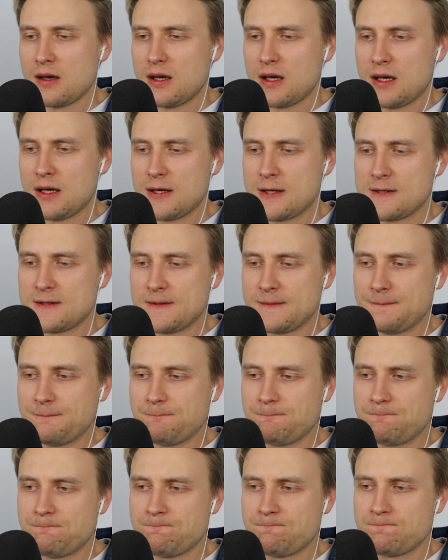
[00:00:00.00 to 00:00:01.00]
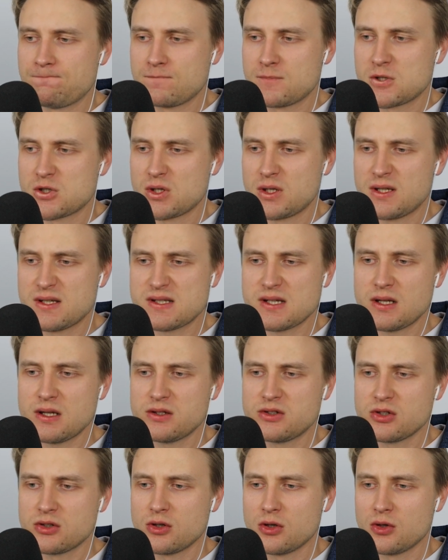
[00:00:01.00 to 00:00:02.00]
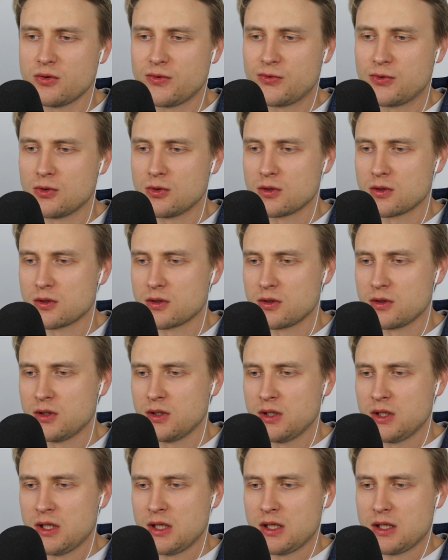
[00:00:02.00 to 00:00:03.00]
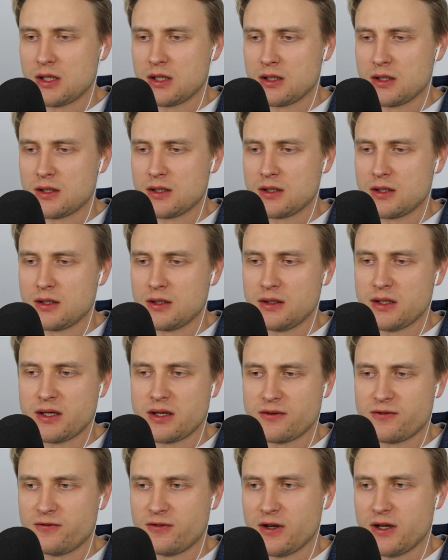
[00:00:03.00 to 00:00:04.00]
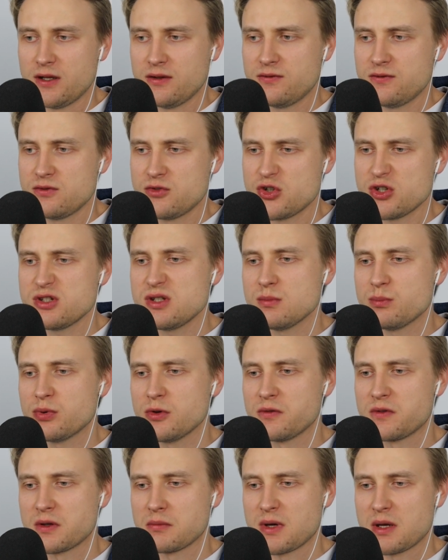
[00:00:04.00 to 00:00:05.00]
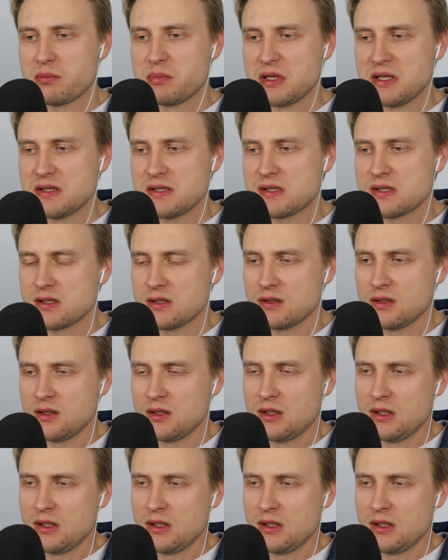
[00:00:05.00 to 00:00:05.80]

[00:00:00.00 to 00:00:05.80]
So I decided to go for knight f5, just improving my piece.